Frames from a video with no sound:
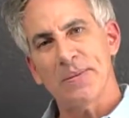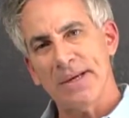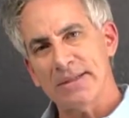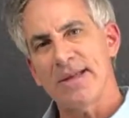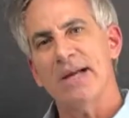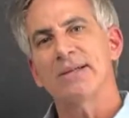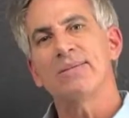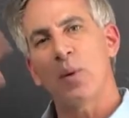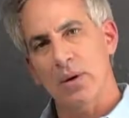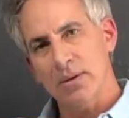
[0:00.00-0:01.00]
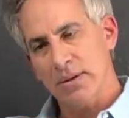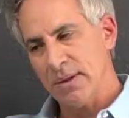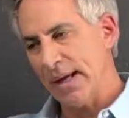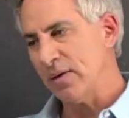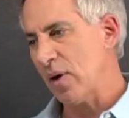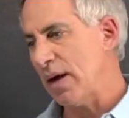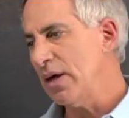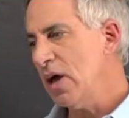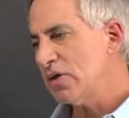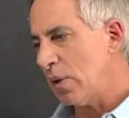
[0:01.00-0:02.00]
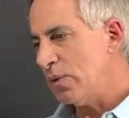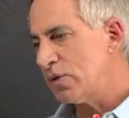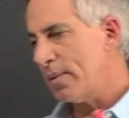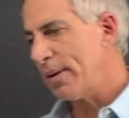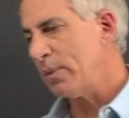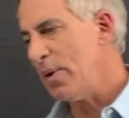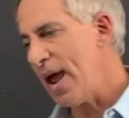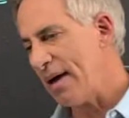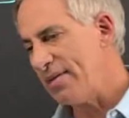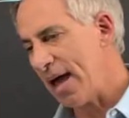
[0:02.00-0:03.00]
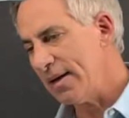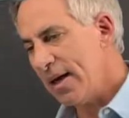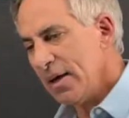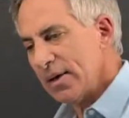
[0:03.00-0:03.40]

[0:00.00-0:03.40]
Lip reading: because that's important later on. So always remember we have that.